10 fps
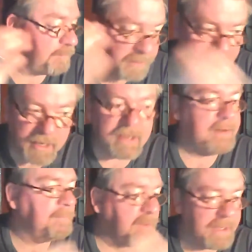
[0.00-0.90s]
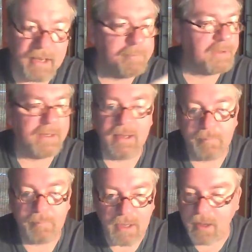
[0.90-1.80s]
play and play and play and
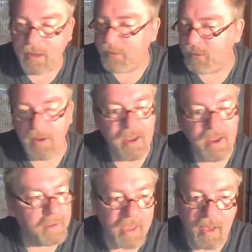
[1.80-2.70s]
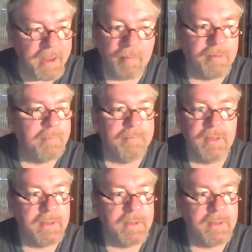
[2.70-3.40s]
play and do an album